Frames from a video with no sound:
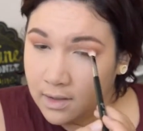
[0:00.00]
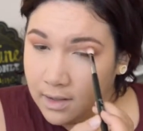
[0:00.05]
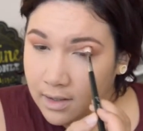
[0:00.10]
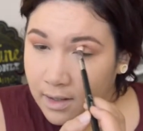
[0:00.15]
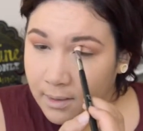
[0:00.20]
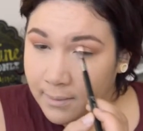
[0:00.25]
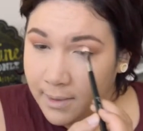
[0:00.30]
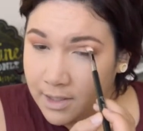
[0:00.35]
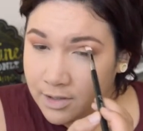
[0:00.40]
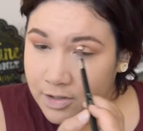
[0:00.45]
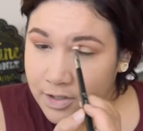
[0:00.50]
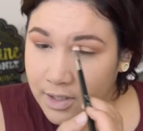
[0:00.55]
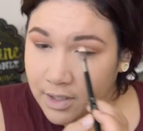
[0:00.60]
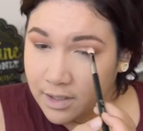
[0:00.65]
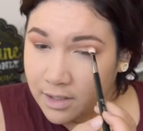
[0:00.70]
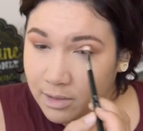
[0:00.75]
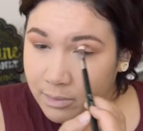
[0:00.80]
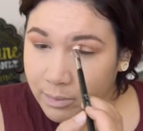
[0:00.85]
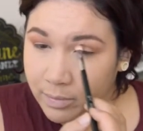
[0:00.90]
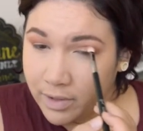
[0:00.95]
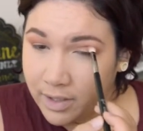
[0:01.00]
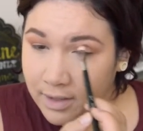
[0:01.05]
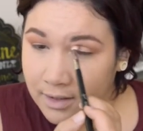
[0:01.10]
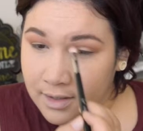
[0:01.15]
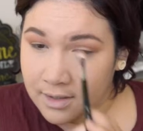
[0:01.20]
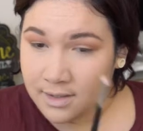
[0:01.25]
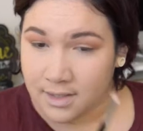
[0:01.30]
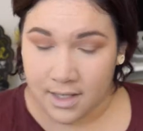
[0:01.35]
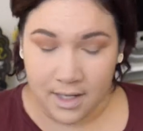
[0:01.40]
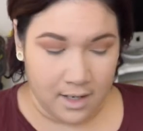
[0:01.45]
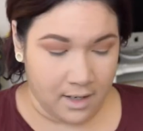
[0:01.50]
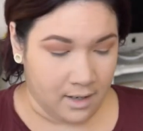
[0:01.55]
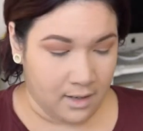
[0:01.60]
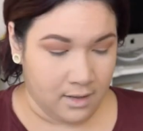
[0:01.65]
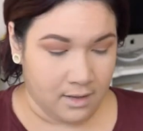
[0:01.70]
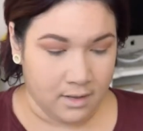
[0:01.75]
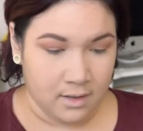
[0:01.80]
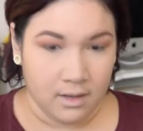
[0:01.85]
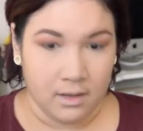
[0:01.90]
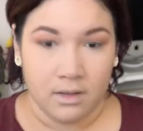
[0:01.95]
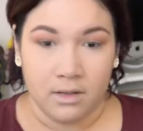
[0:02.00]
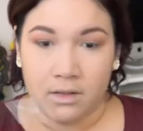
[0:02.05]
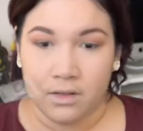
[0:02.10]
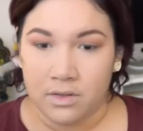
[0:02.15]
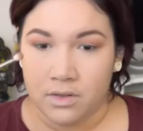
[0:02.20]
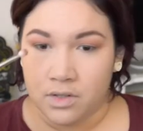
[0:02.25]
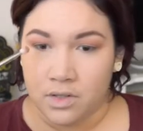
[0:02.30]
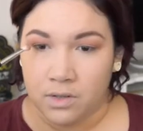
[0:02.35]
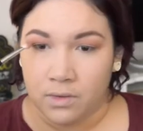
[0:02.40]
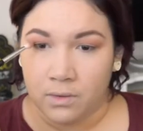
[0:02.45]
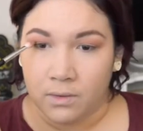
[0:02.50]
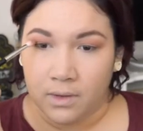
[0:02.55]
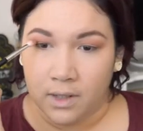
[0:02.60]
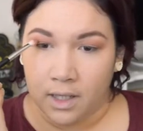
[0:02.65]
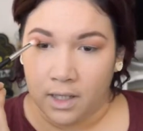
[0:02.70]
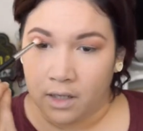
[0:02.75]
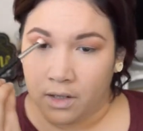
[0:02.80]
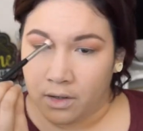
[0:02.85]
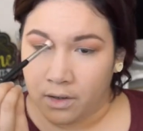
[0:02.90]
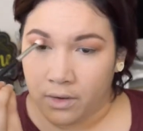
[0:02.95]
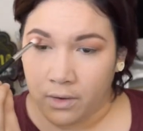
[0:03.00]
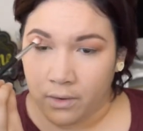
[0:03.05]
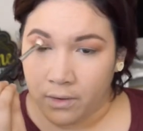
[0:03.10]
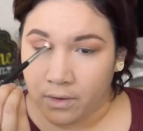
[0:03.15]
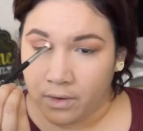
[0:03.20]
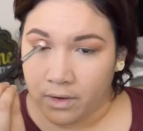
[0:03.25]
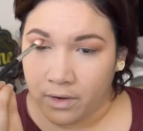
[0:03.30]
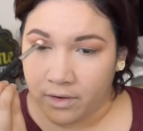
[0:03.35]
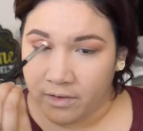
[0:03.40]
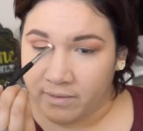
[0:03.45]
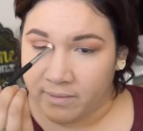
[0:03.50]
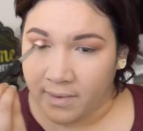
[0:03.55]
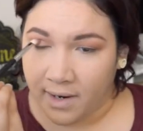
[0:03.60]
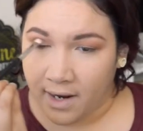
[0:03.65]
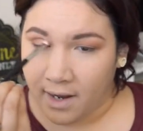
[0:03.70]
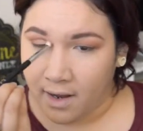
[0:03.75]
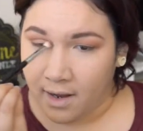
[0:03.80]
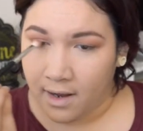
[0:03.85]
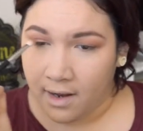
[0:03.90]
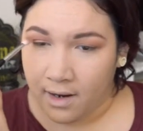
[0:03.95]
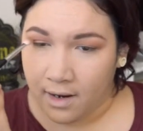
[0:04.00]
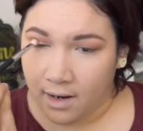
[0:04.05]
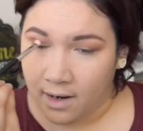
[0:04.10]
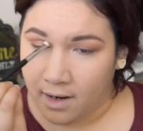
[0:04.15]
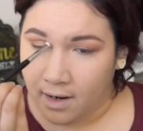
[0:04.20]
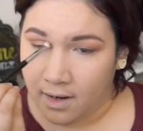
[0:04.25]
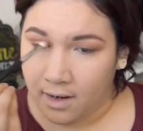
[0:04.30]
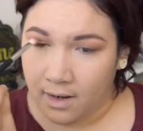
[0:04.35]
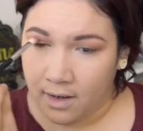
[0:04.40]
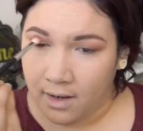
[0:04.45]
And I'm actually going to bring this in to the inner corner of my eye.